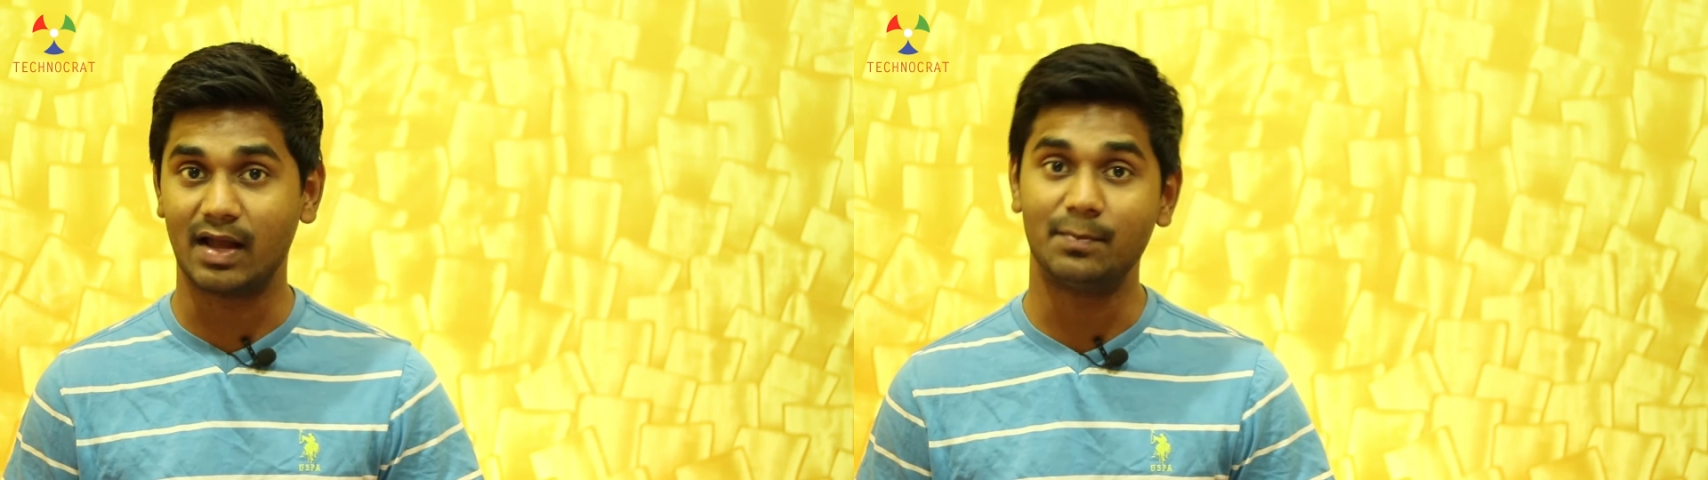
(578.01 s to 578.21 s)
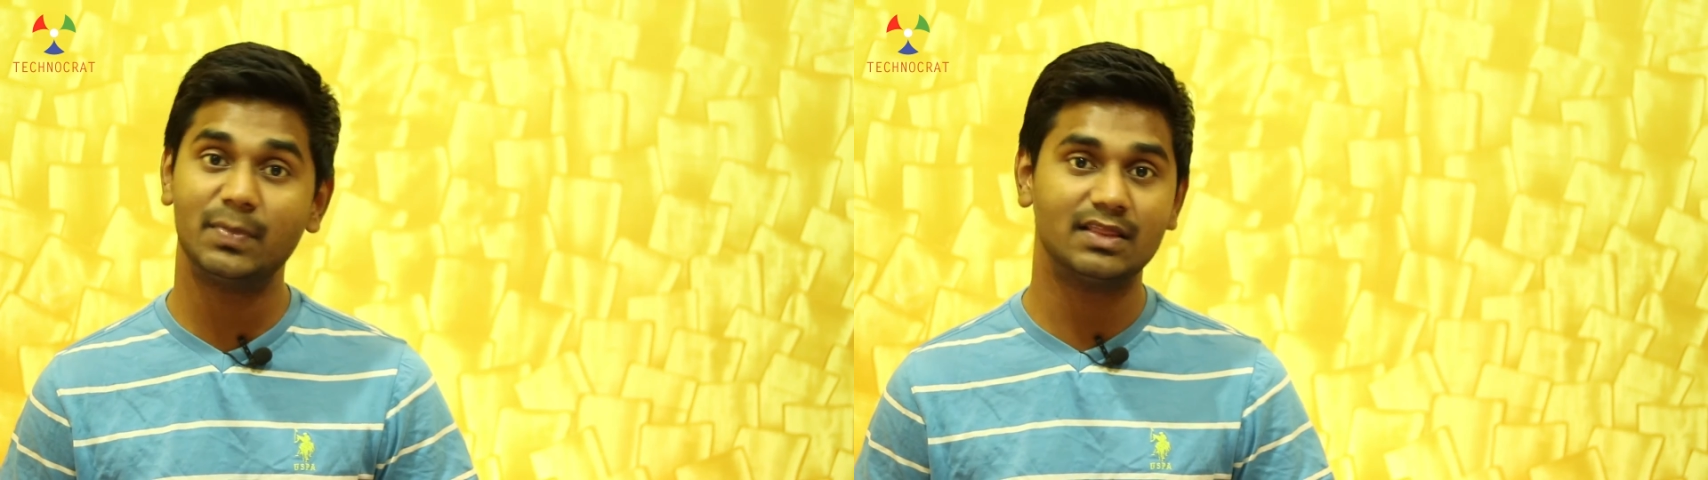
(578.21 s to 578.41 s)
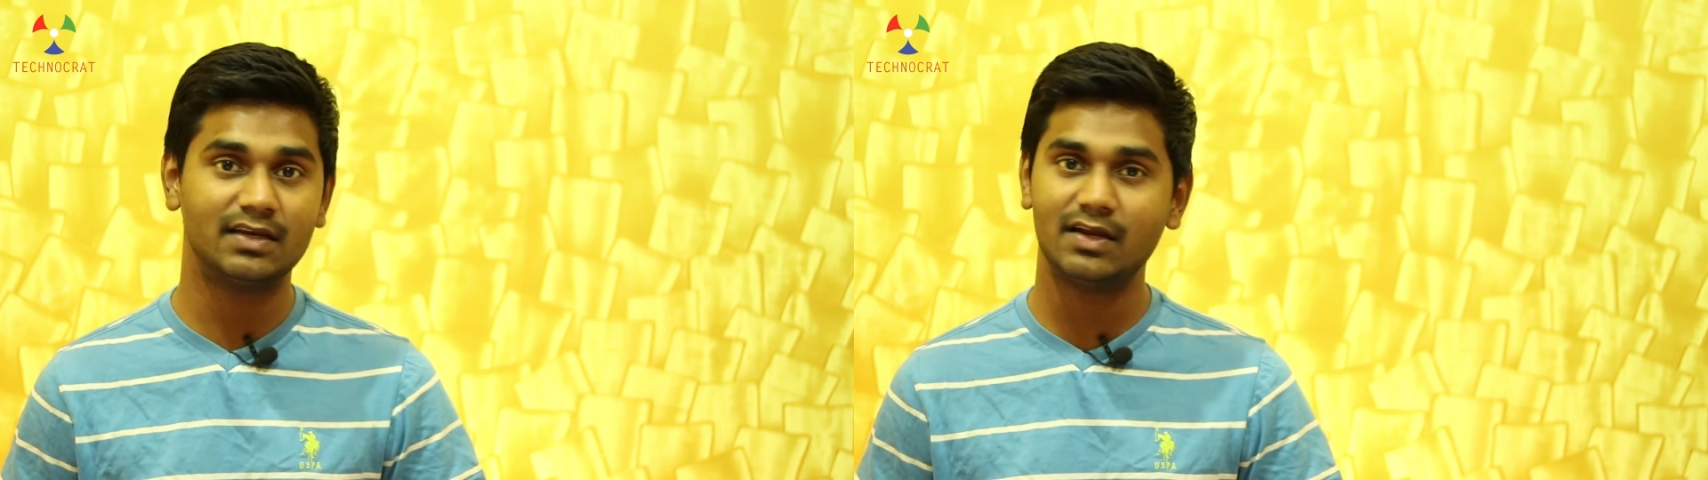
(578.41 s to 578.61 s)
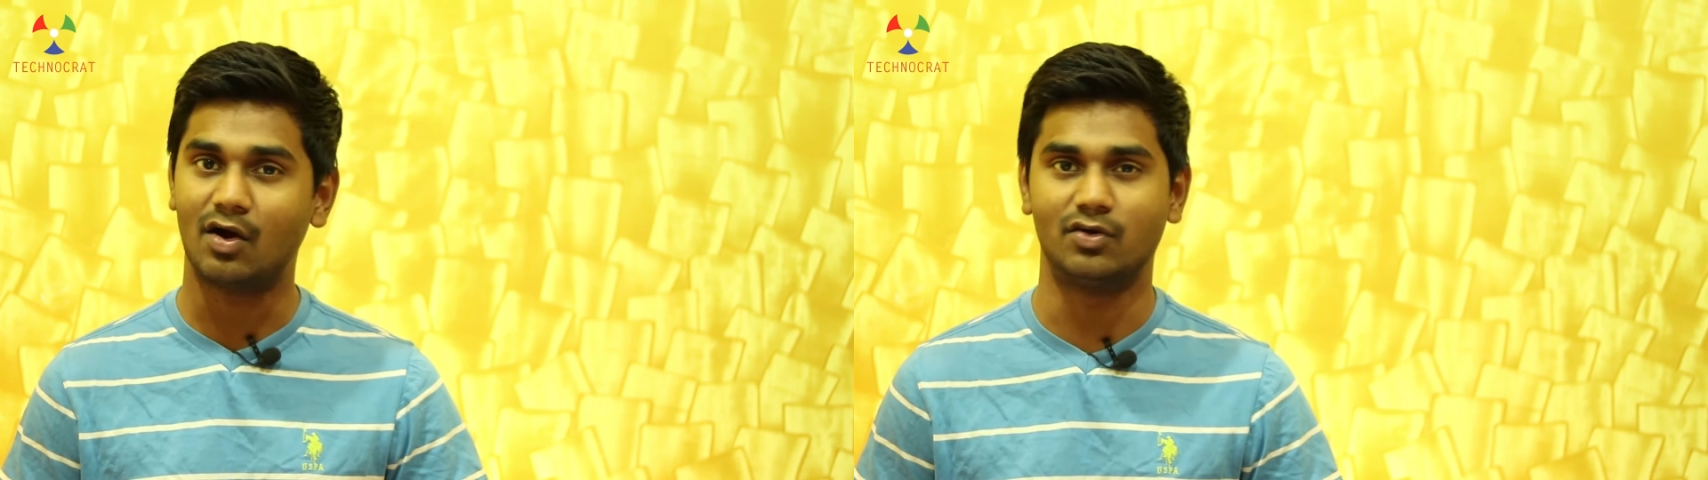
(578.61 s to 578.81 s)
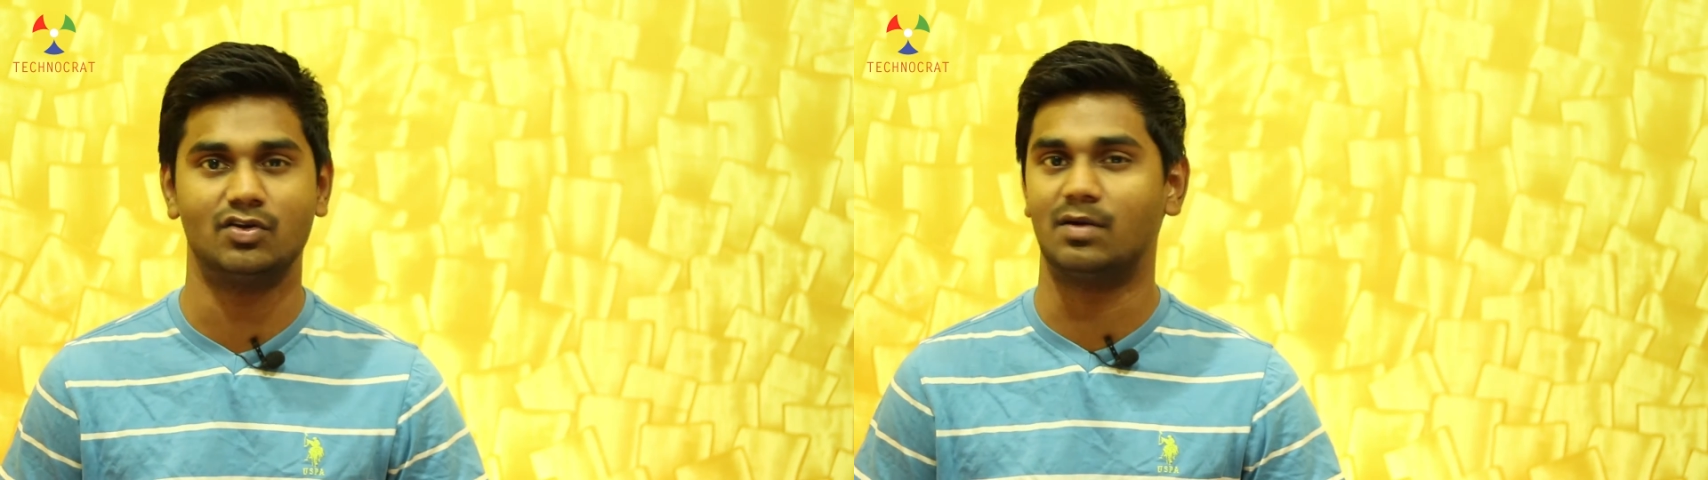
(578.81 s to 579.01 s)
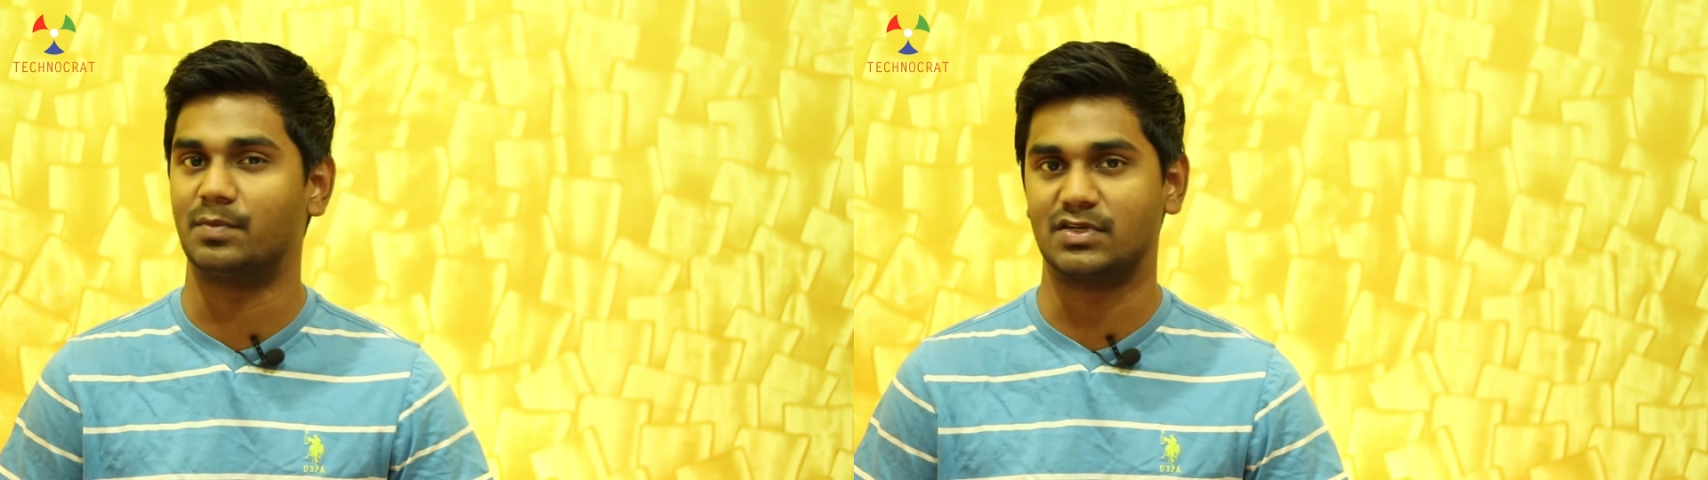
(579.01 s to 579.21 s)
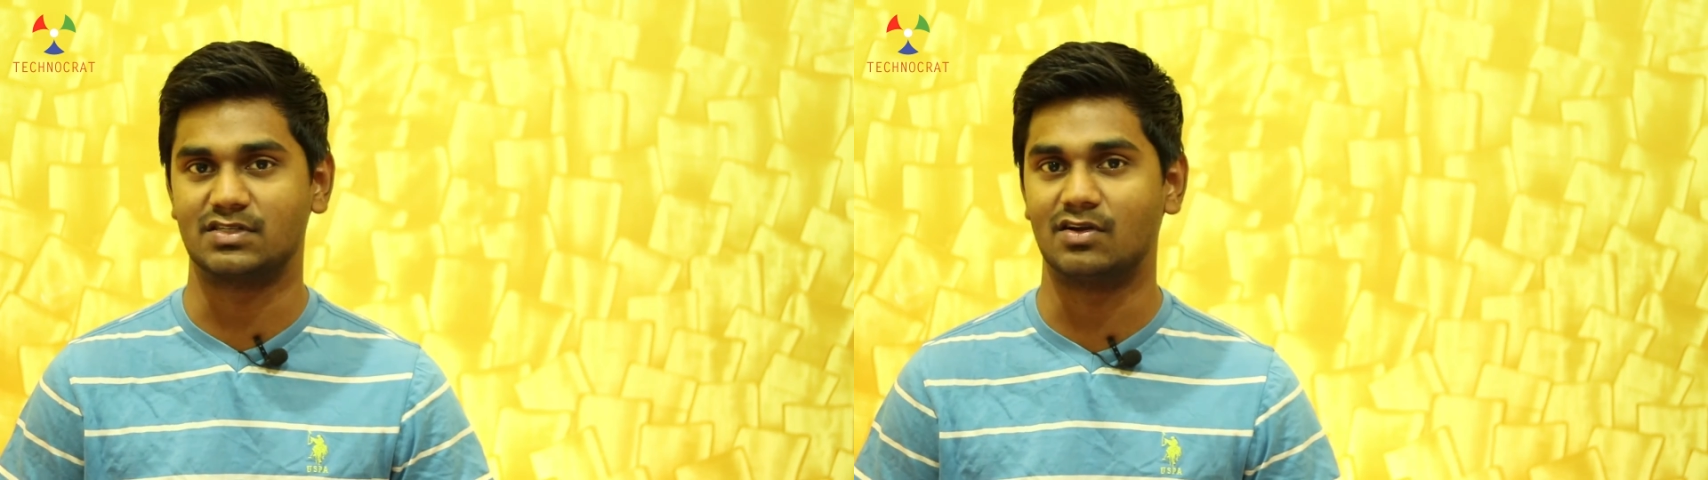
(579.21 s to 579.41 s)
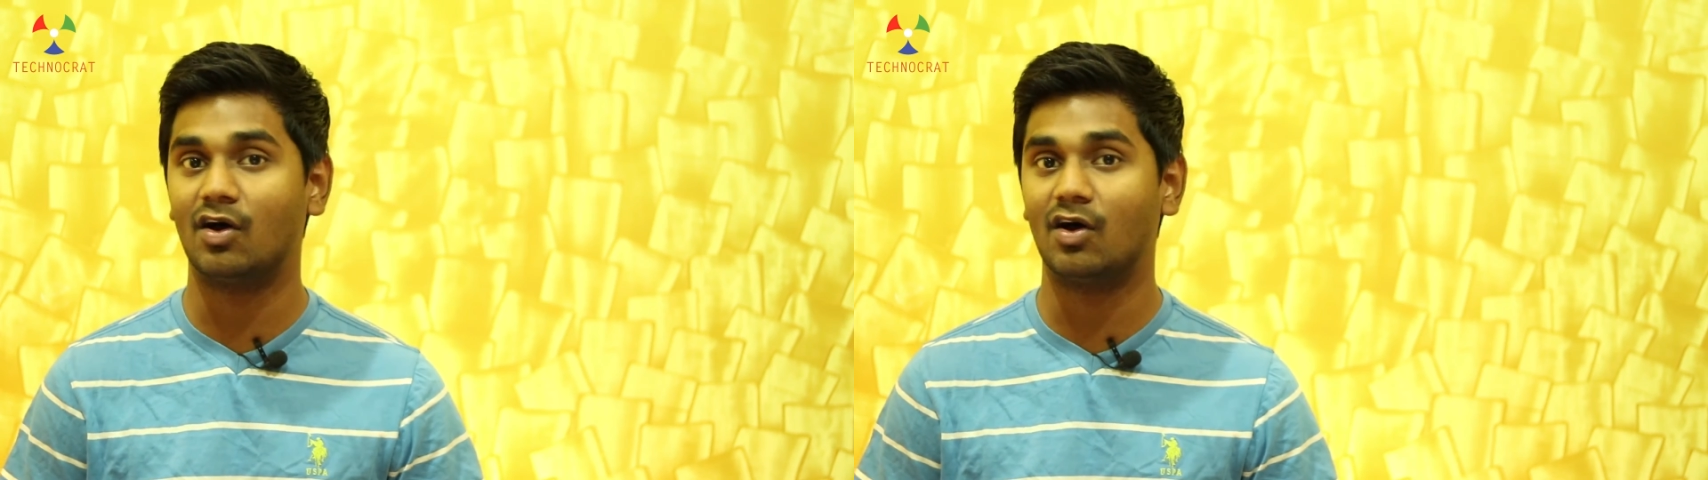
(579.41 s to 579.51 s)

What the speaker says: MP3 audio compression